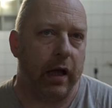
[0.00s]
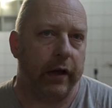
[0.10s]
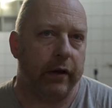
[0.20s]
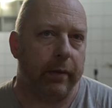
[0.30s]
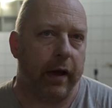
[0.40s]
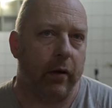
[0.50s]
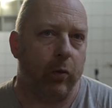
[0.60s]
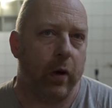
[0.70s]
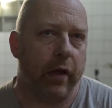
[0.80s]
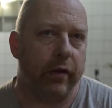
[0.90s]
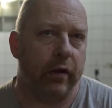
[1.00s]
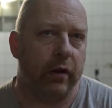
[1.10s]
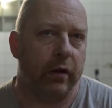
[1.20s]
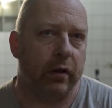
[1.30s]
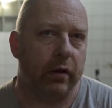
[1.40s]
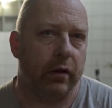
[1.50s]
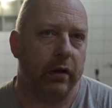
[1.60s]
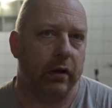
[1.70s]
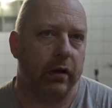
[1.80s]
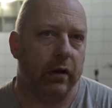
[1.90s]
and about whether
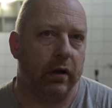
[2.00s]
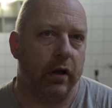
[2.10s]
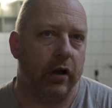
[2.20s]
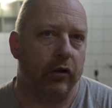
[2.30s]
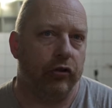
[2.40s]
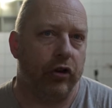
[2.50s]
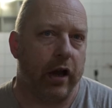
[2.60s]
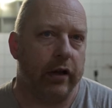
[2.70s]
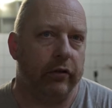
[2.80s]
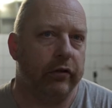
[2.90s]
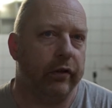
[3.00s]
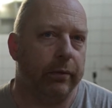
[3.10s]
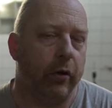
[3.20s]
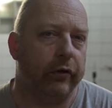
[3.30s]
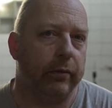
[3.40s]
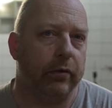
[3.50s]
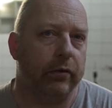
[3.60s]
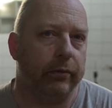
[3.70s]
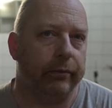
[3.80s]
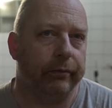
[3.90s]
change is
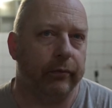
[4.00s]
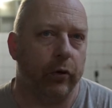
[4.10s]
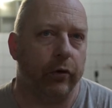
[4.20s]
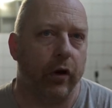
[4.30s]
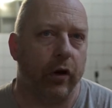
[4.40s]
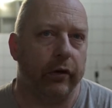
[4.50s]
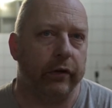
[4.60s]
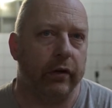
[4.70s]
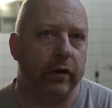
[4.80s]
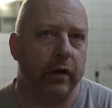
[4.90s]
possible or not